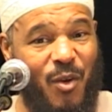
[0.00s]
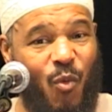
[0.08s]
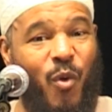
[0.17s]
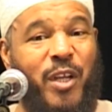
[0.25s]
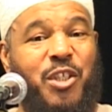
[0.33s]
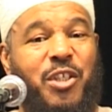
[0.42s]

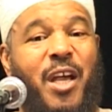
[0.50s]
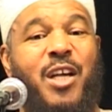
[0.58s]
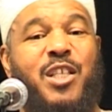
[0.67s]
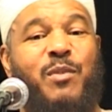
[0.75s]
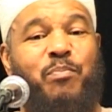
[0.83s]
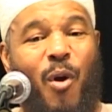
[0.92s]
which
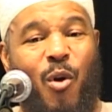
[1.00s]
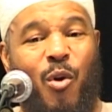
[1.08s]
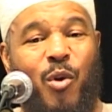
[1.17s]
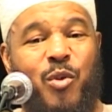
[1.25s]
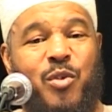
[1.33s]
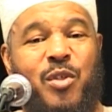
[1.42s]

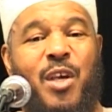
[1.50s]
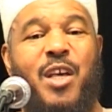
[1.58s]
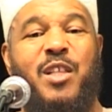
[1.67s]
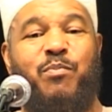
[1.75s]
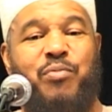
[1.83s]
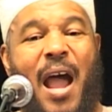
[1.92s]
expose
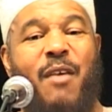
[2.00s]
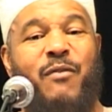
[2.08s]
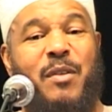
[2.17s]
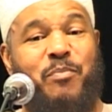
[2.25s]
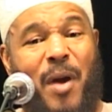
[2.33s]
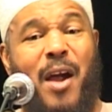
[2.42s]
his
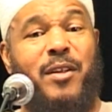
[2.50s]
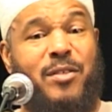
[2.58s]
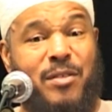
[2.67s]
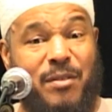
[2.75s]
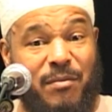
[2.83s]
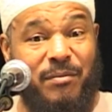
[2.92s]
private
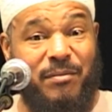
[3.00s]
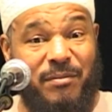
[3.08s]
parts.